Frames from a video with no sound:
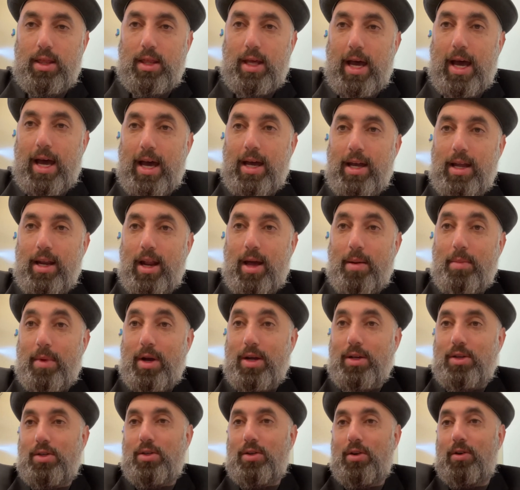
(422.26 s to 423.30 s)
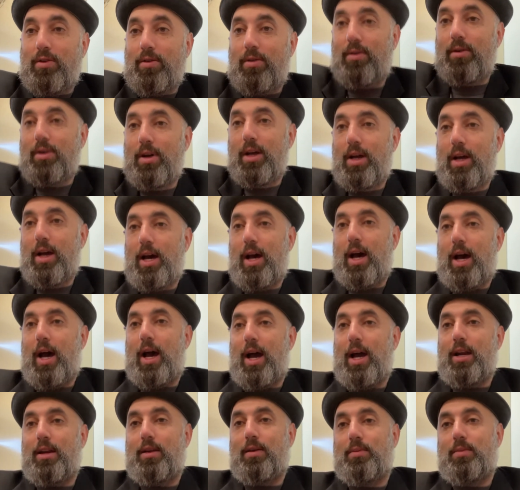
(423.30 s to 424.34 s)
that, and I might show
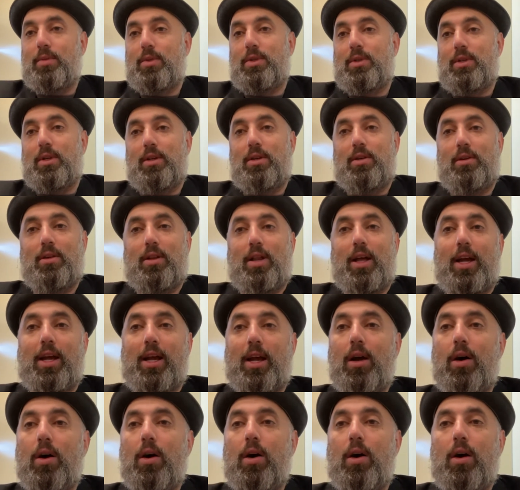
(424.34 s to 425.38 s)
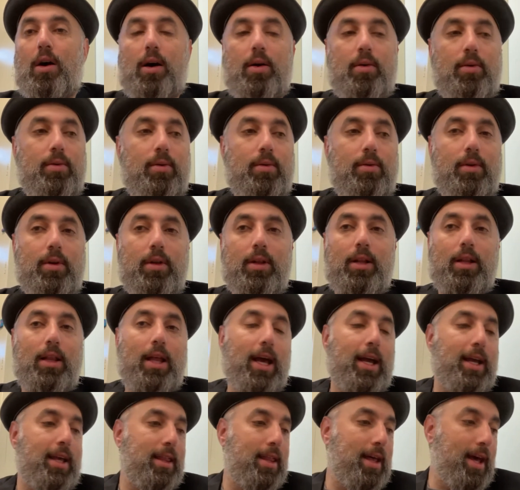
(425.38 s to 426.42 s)
items and you're like, oh, I would really
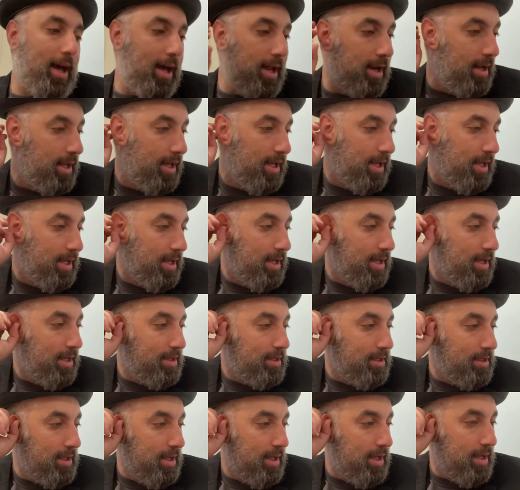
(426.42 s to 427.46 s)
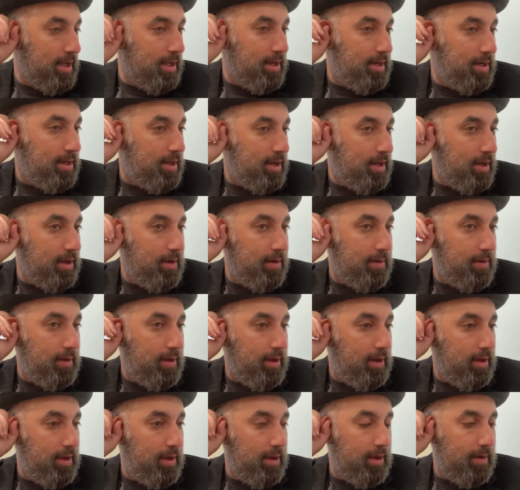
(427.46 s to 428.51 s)
like that. And
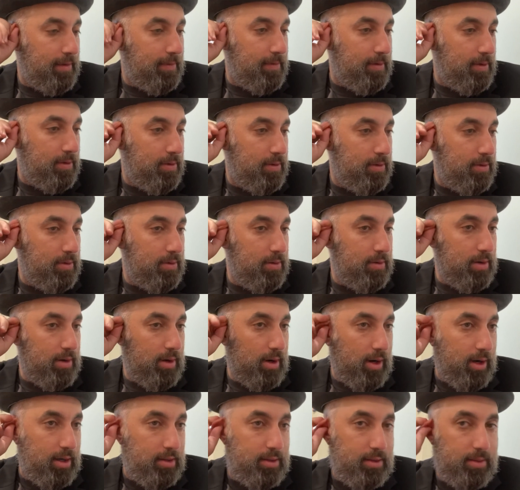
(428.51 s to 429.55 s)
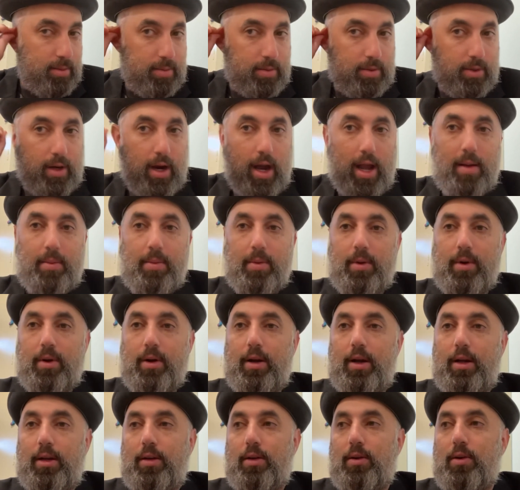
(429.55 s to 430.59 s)
if you are a subscriber
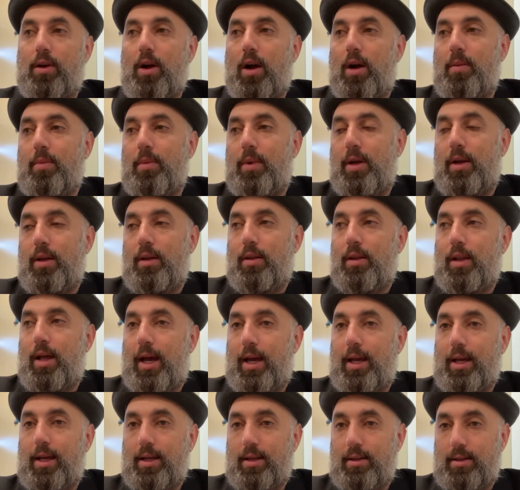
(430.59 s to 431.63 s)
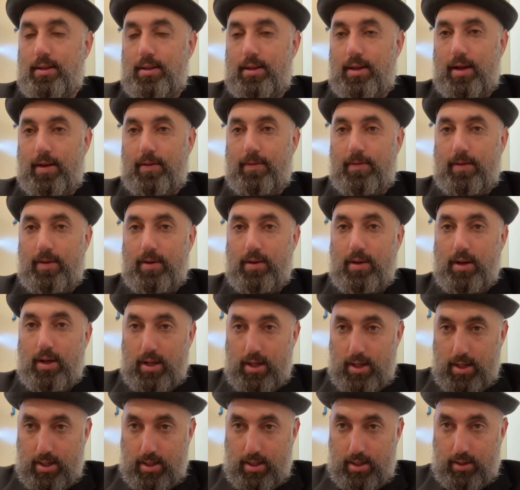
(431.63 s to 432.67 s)
and you comment and like and stuff, and
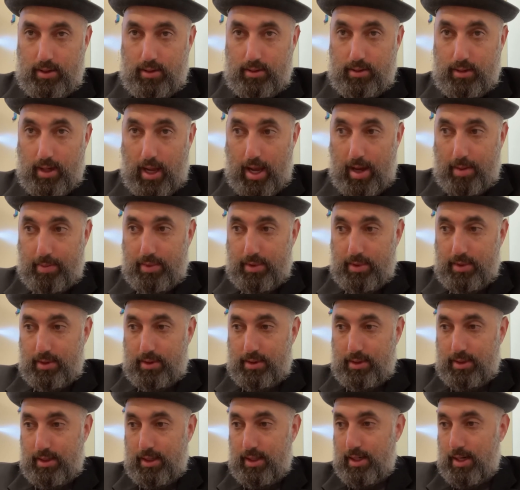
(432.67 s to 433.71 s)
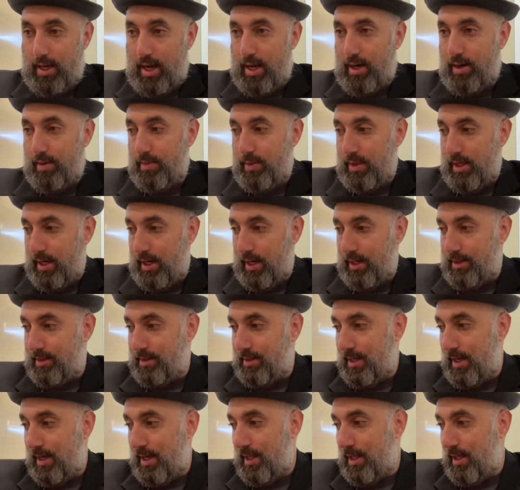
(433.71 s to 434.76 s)
you happen to see an item that I
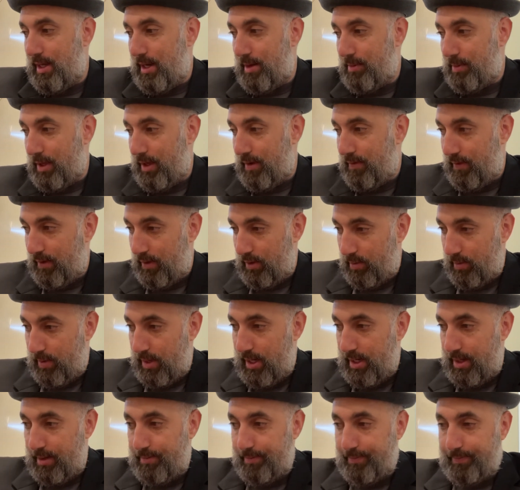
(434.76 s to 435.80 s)
say that I'm giving away,